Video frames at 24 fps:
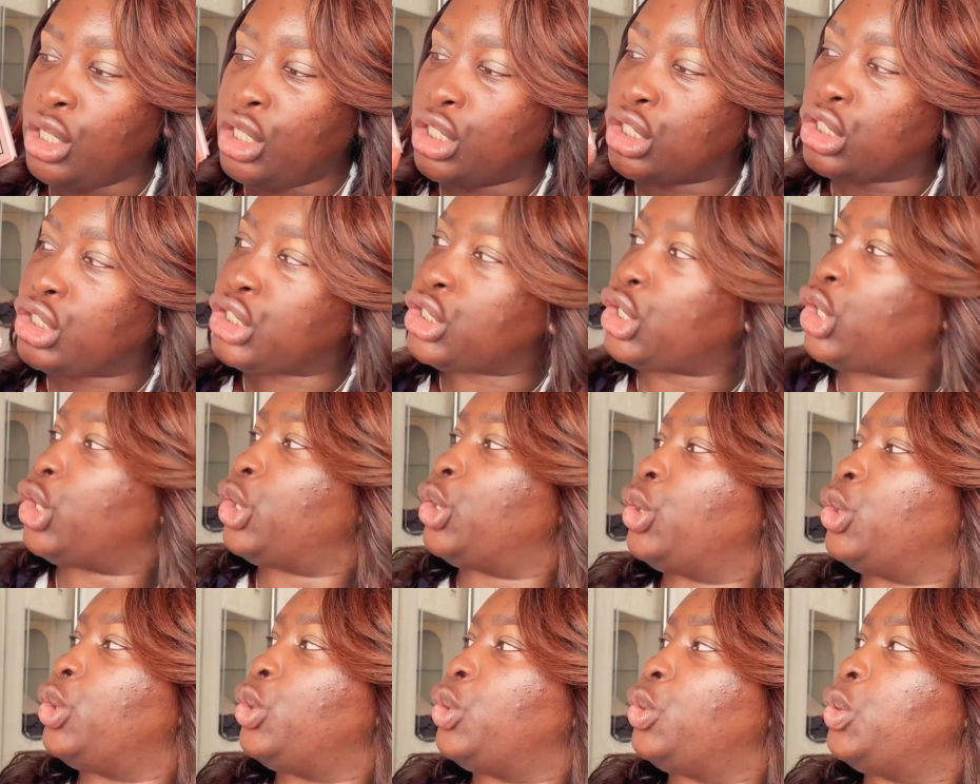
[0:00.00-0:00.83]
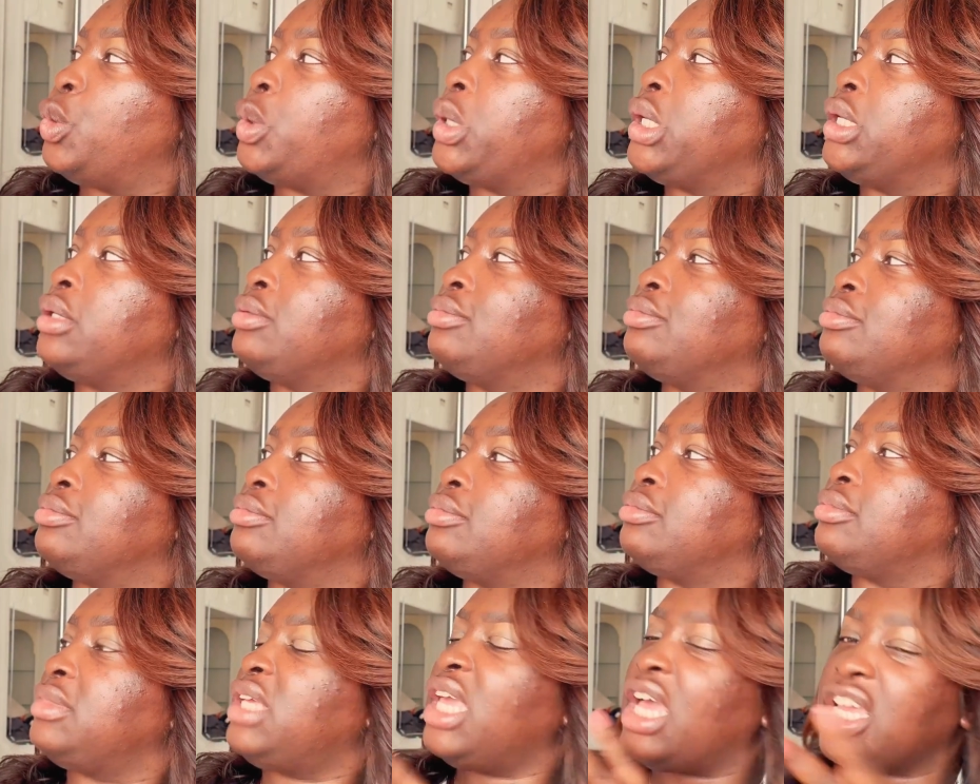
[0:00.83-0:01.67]
So
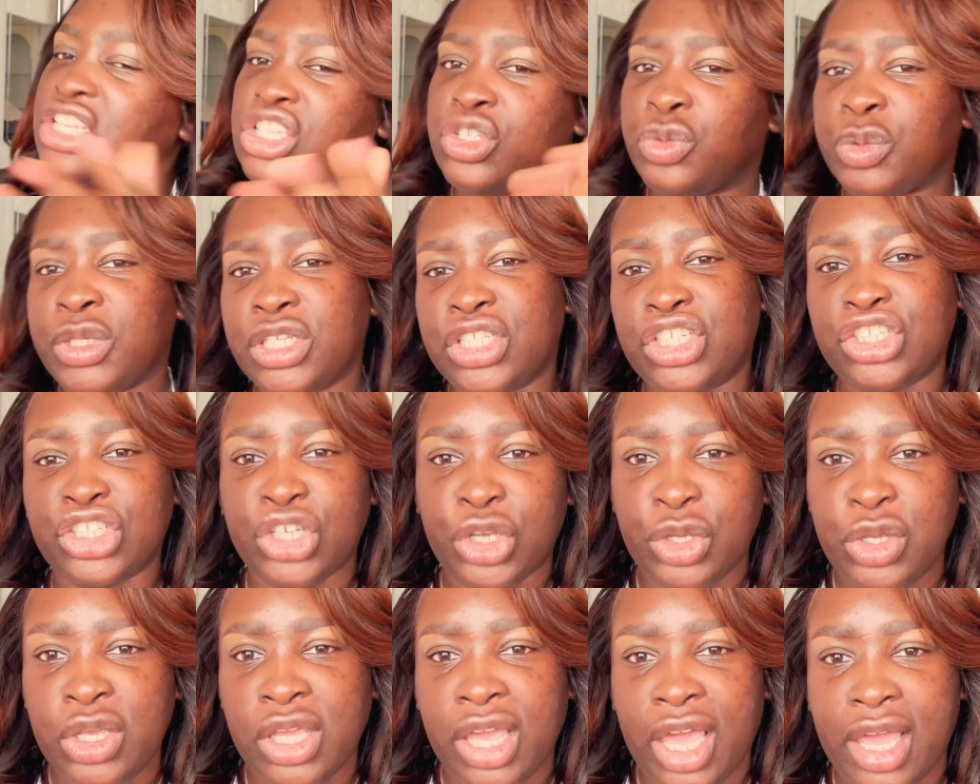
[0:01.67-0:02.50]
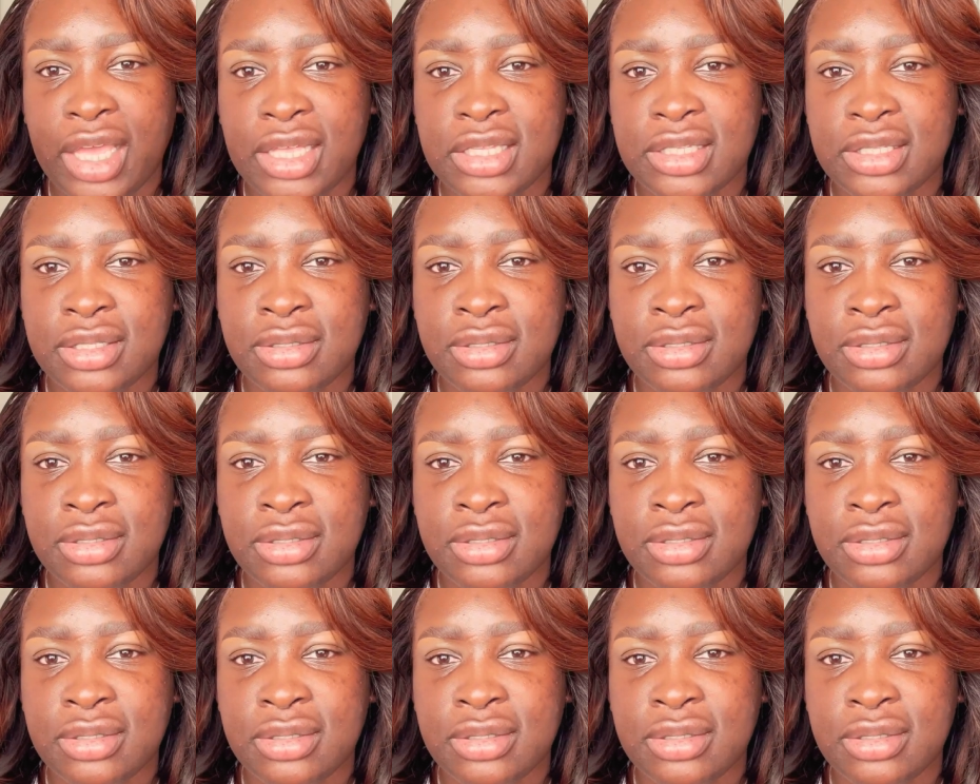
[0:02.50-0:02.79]
yeah, I just wanted to show you guys.